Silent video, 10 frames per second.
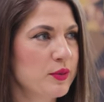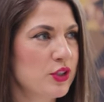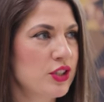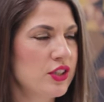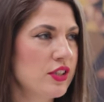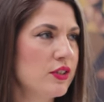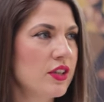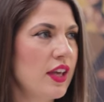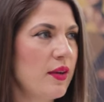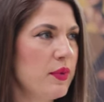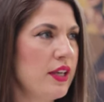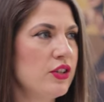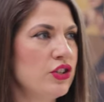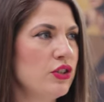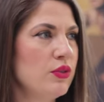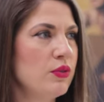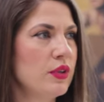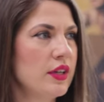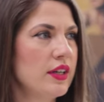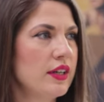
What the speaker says: which is just to get me into